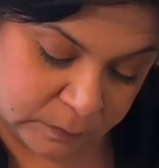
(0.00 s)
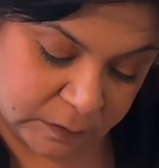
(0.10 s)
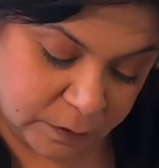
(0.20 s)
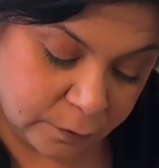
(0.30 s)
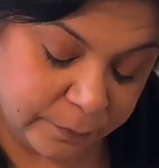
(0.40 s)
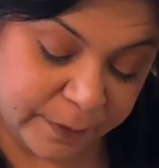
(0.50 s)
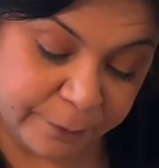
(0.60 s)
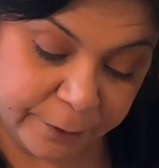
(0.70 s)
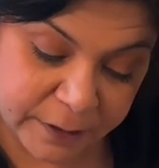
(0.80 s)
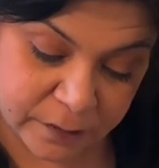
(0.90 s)
So
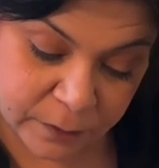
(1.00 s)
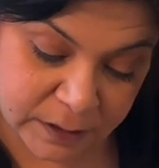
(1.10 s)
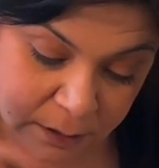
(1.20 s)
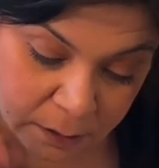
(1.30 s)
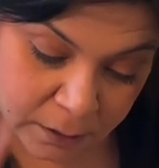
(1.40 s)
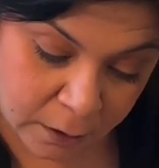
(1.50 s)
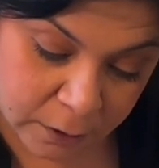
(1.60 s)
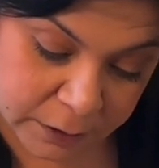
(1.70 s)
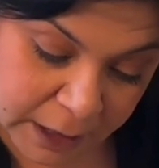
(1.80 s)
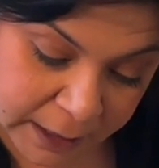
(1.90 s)
remember, this was the
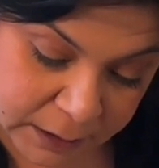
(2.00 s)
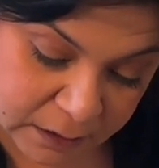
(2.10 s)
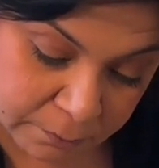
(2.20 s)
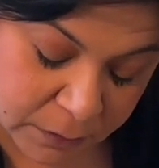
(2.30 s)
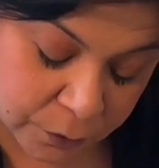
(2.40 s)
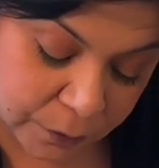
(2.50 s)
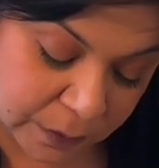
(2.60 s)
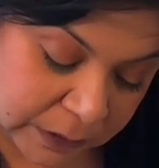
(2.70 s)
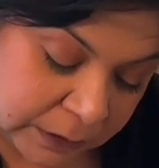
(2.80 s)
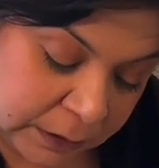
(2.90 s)
card that had the
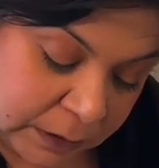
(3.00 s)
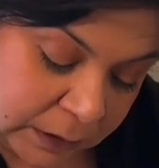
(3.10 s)
moon,